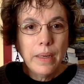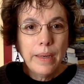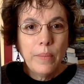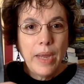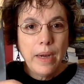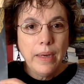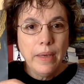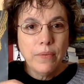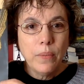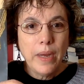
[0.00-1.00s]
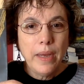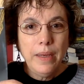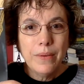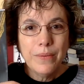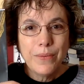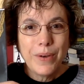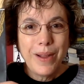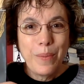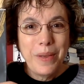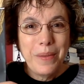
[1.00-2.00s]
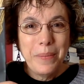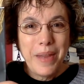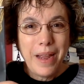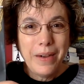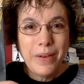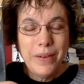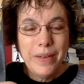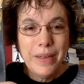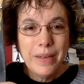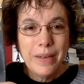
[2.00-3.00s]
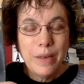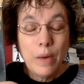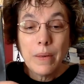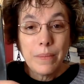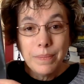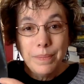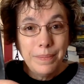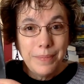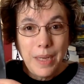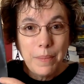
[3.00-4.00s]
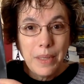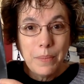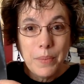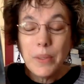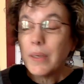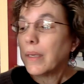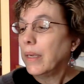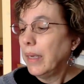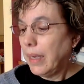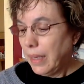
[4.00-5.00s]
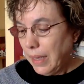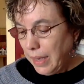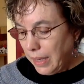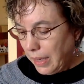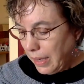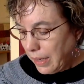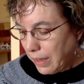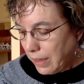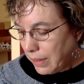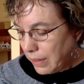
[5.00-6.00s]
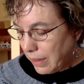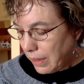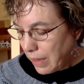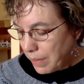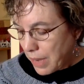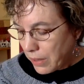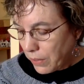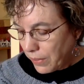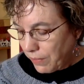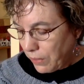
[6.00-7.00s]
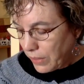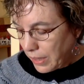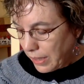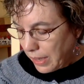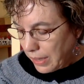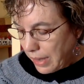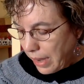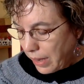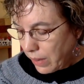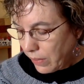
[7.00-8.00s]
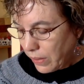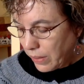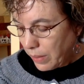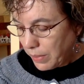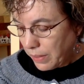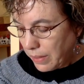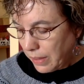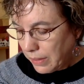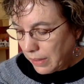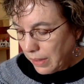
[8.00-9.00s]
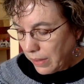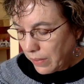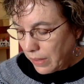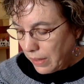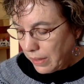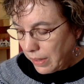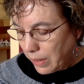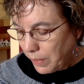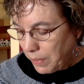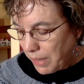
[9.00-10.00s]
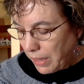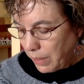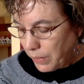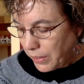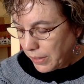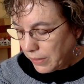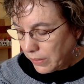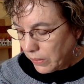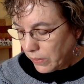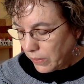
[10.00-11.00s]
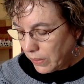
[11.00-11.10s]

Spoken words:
And we had a giveaway for a copy of the pattern and a copy of the book. And I'm not going to review it again now. There are a couple of things in here that I think I'll be making pretty soon.